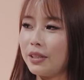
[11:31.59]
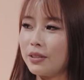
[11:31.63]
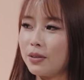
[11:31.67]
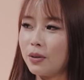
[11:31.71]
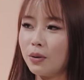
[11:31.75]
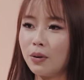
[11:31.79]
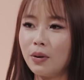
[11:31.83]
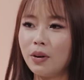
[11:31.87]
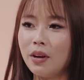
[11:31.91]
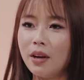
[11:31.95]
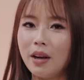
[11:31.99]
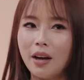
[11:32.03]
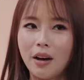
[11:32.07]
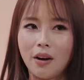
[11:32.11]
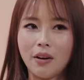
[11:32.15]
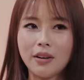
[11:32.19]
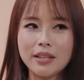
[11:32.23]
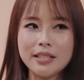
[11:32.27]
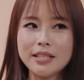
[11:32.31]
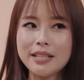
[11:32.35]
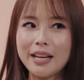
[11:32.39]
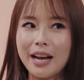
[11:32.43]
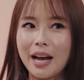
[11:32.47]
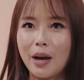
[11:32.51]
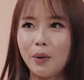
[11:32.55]
So
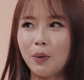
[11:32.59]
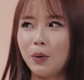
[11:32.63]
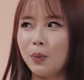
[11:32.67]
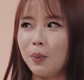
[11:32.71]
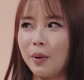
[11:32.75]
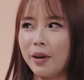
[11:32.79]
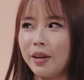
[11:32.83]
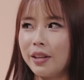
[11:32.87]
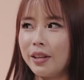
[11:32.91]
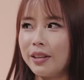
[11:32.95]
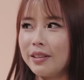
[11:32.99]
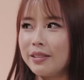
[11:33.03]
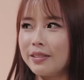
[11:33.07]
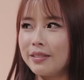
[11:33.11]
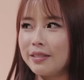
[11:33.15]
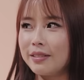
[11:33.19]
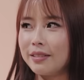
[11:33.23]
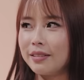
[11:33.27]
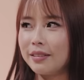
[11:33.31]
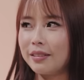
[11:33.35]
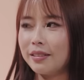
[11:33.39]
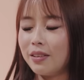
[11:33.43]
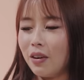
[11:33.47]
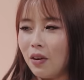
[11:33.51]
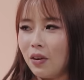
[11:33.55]
honestly, I would wear this
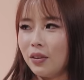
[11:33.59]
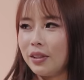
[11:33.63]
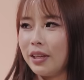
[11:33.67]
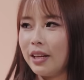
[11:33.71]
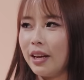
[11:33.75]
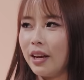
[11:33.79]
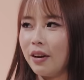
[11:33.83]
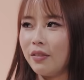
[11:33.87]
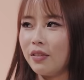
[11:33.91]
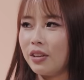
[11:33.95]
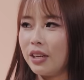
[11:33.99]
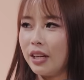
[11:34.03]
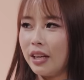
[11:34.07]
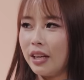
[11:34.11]
all day, every